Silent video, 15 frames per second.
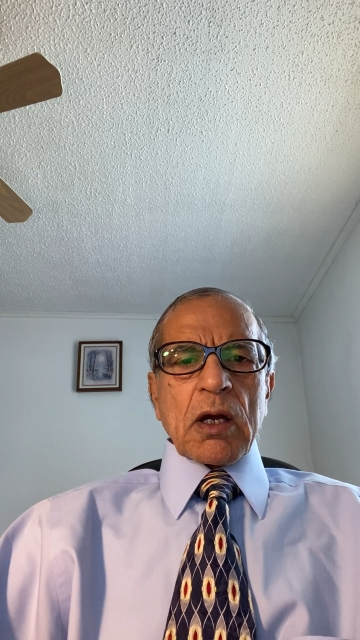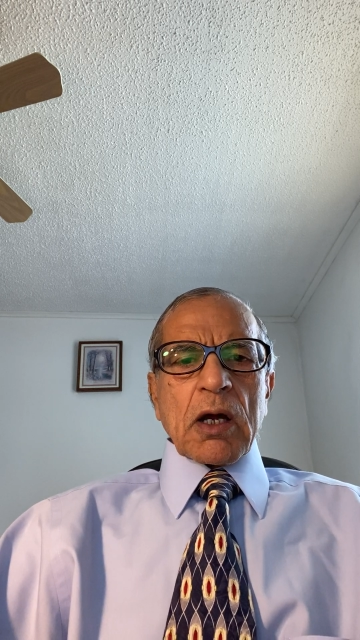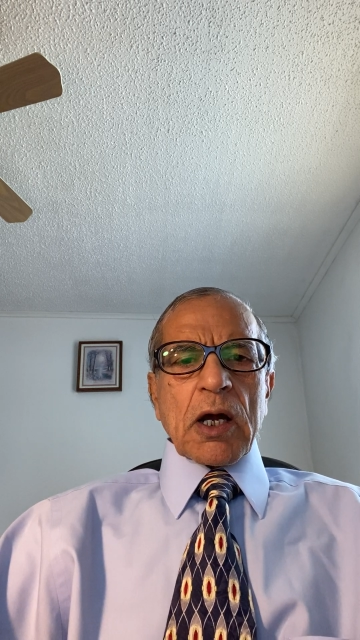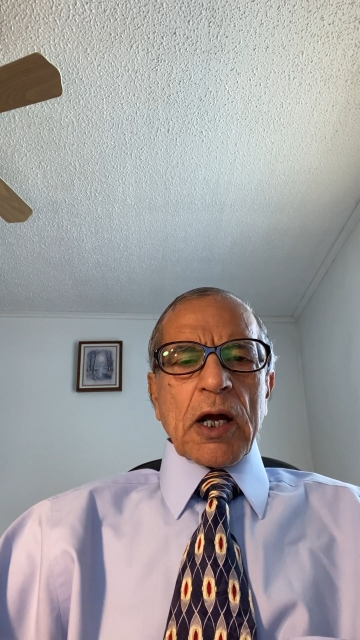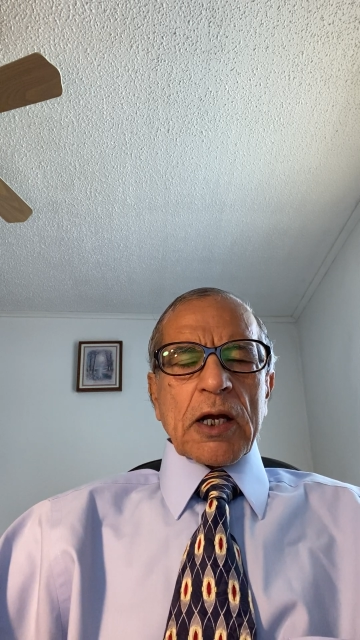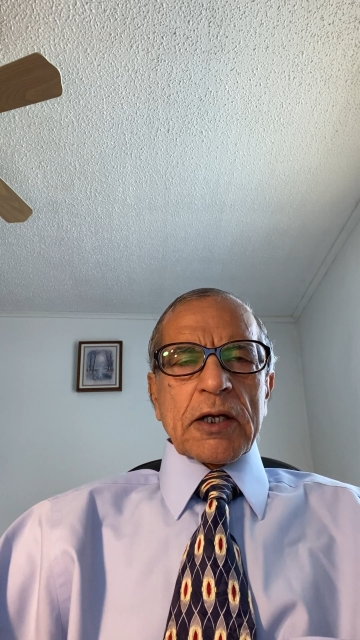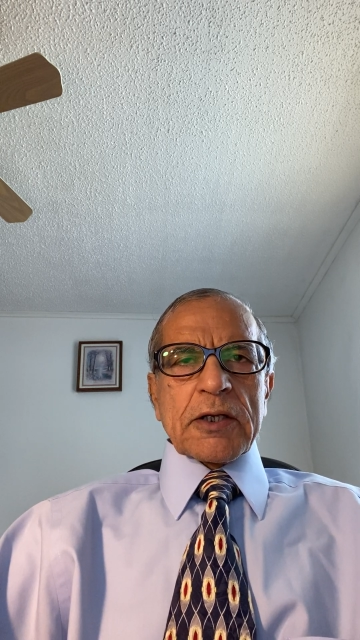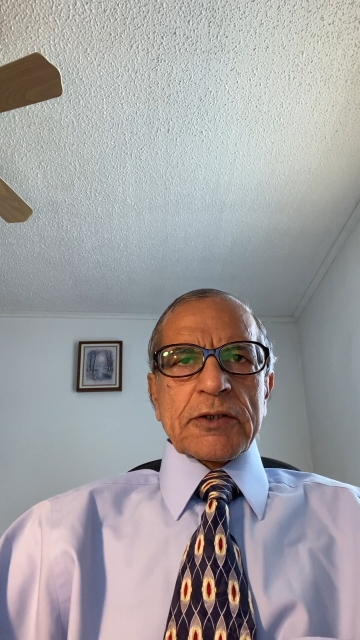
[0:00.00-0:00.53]

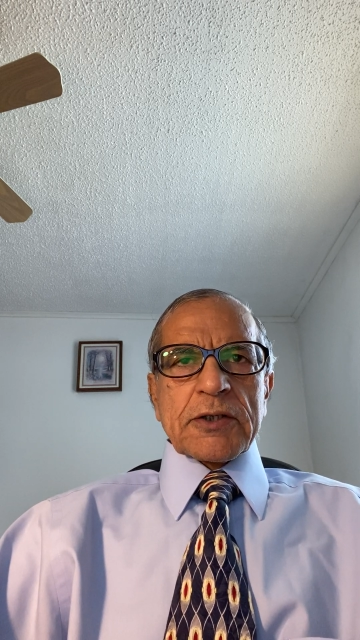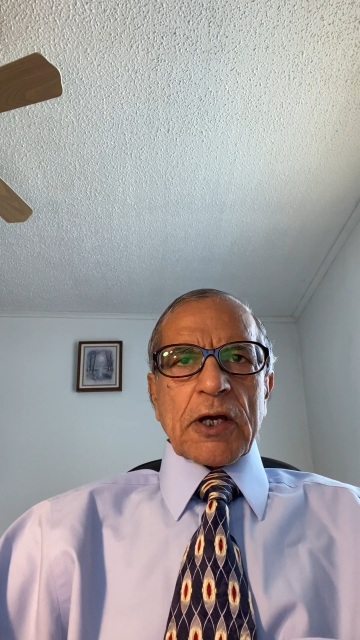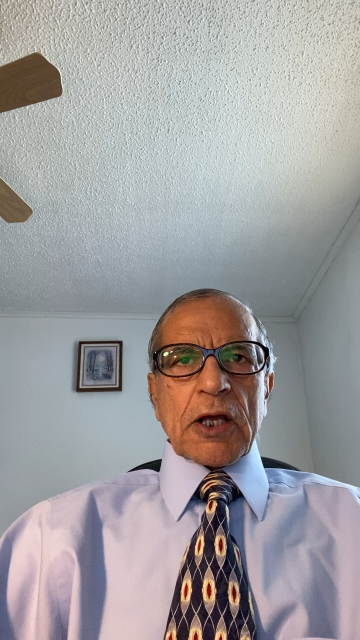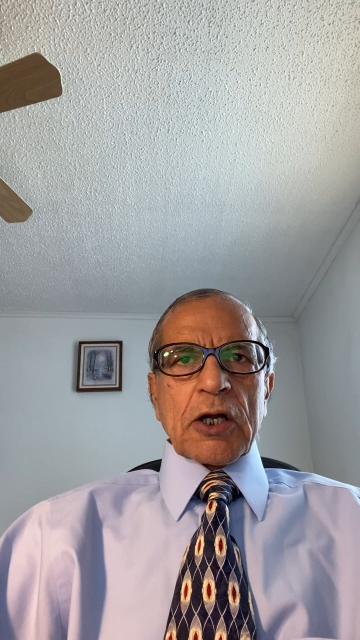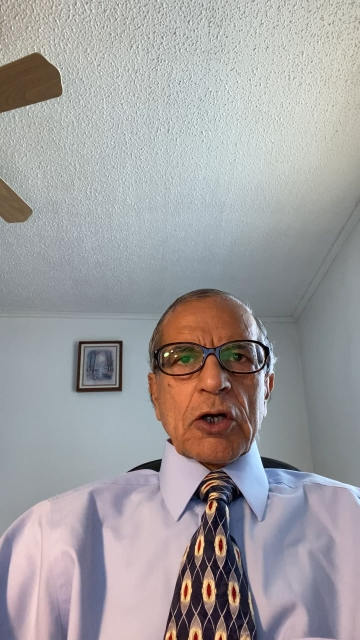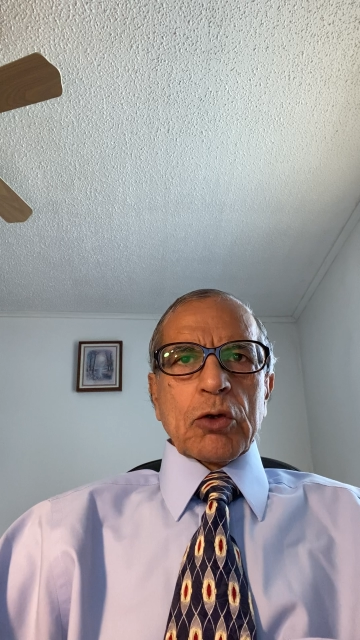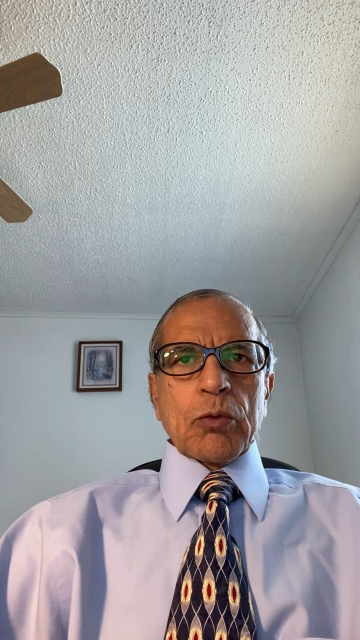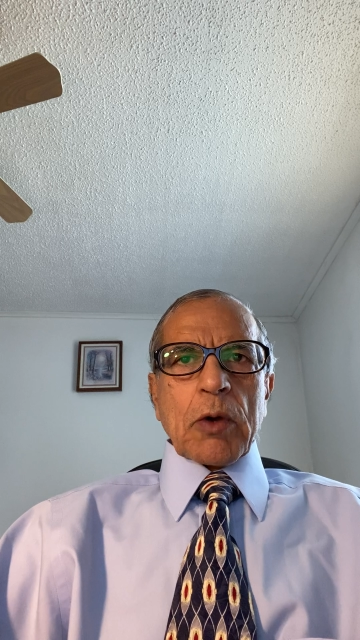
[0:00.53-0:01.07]
I
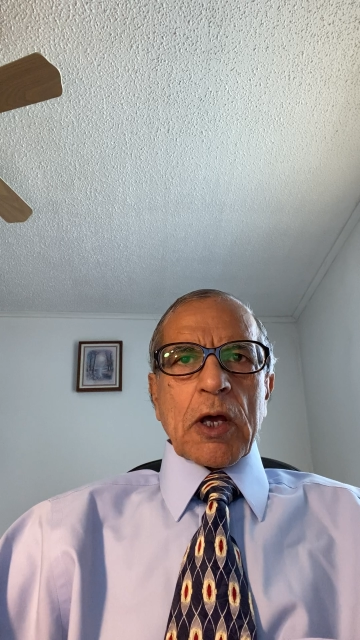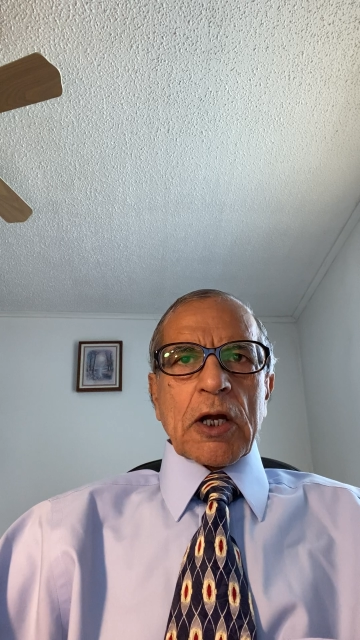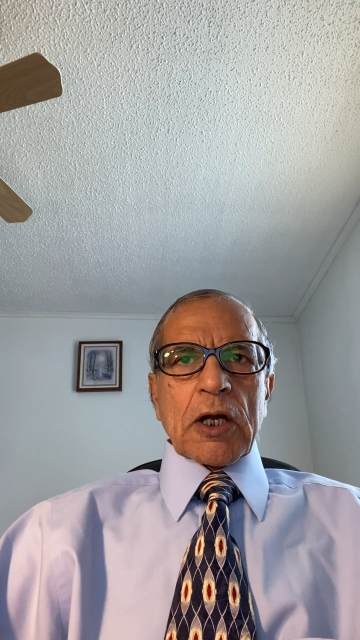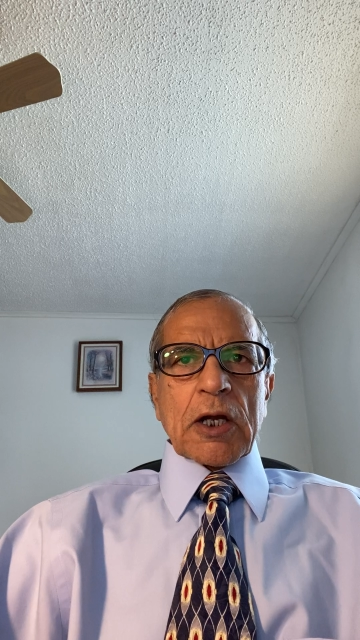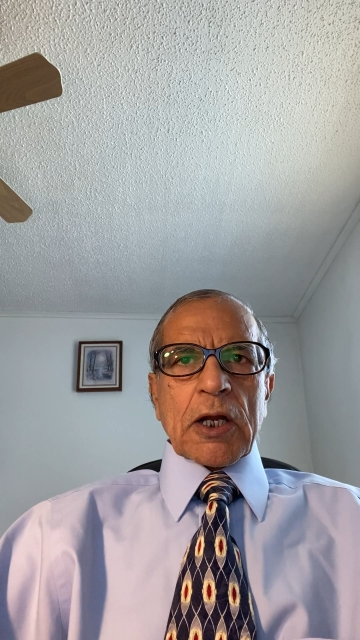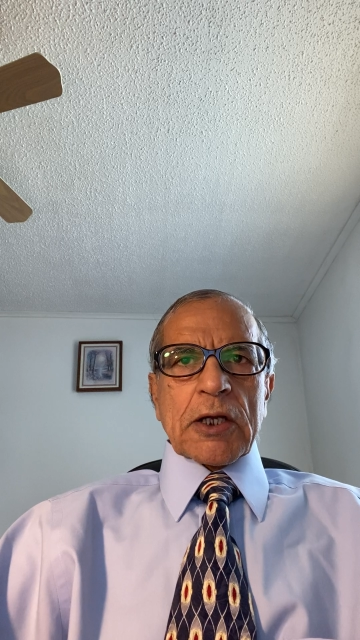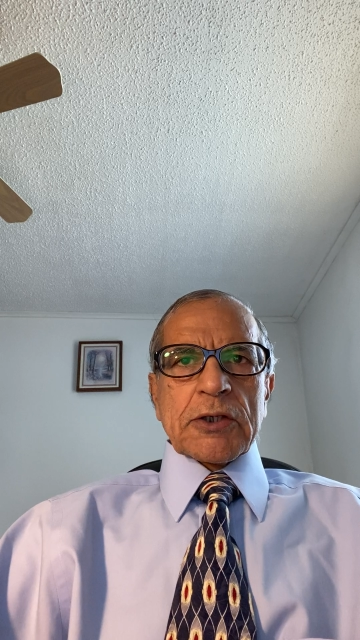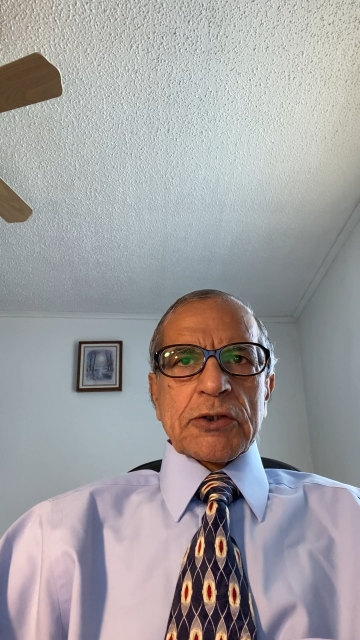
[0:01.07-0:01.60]
decided to
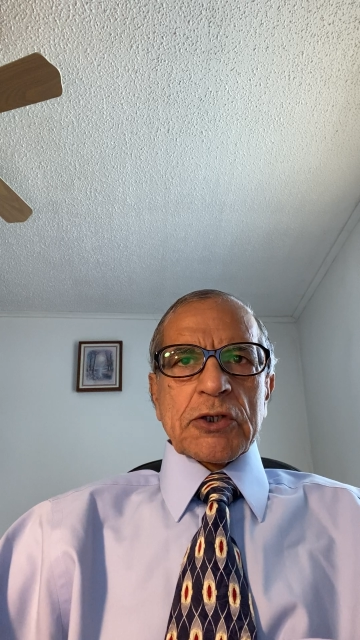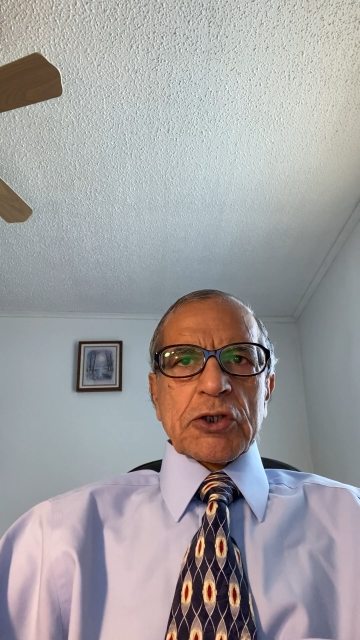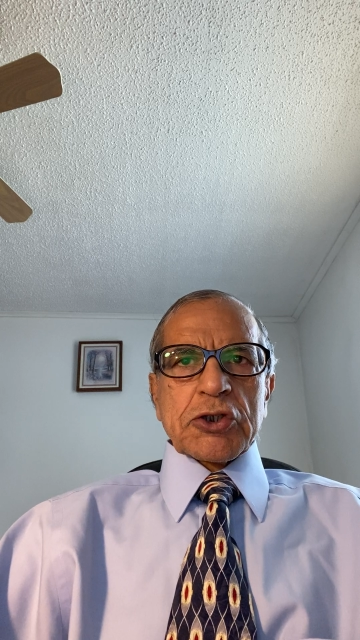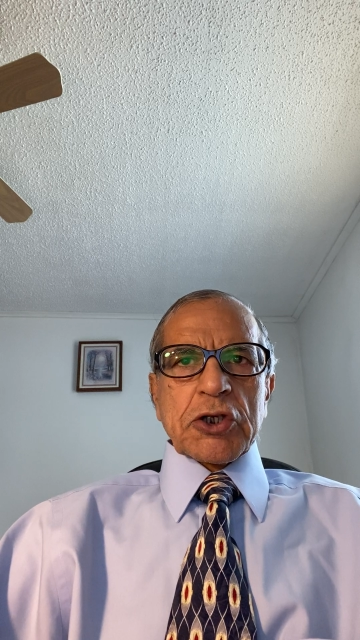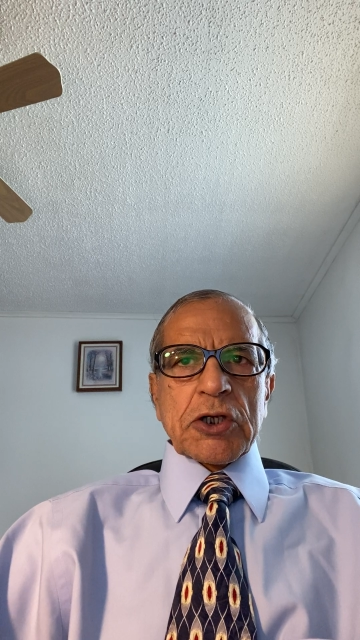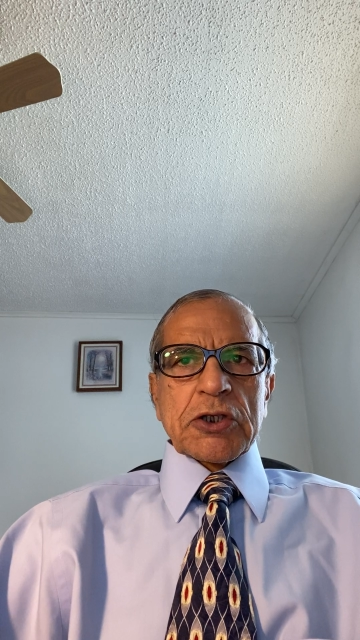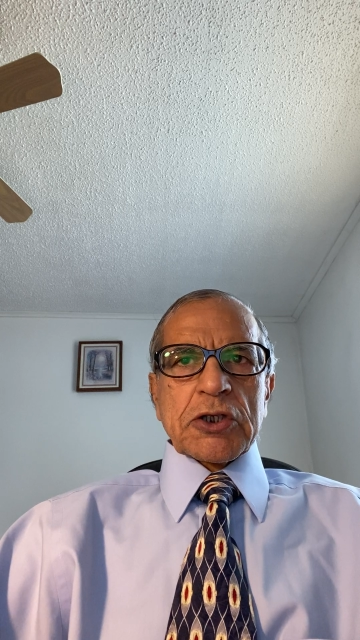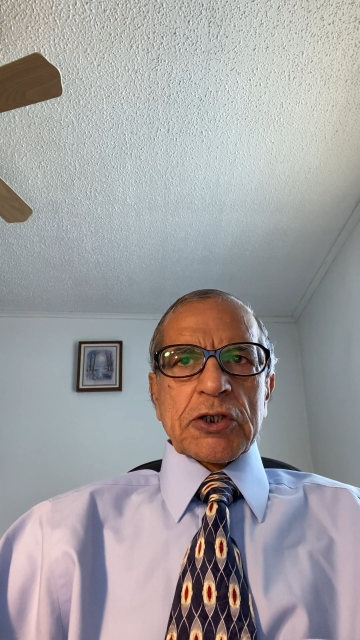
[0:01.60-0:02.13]
analyze the
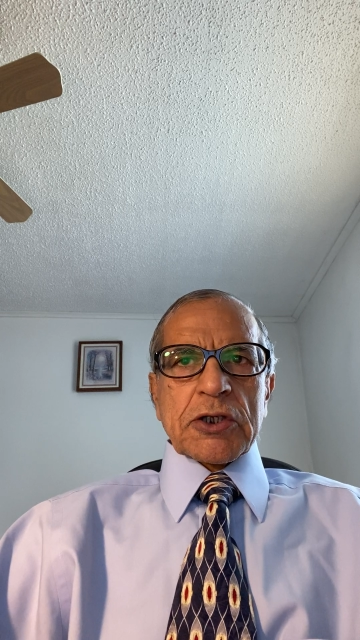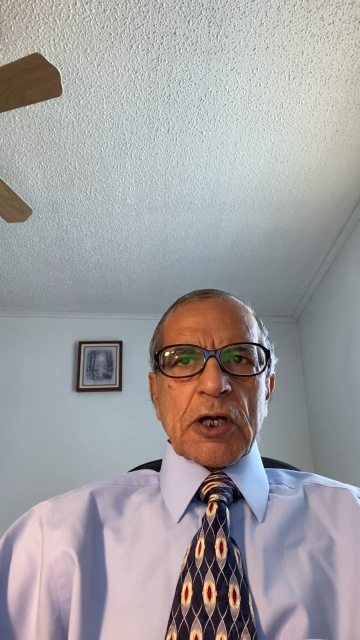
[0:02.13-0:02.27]
changes